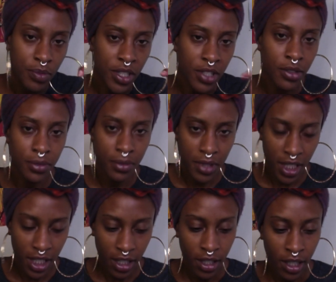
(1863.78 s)
be
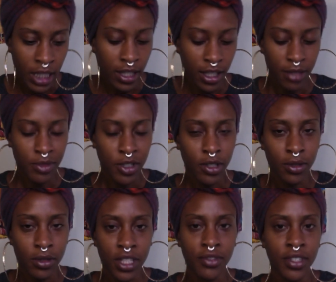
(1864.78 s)
doing,
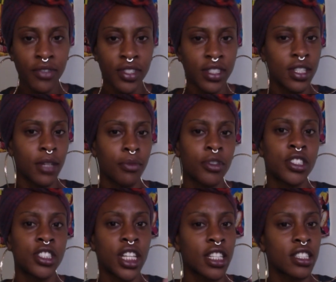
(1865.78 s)
even if it's like
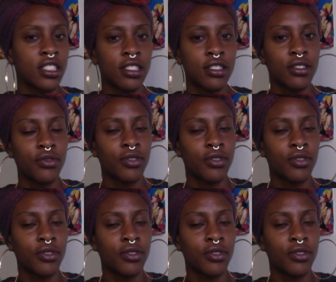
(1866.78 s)
projections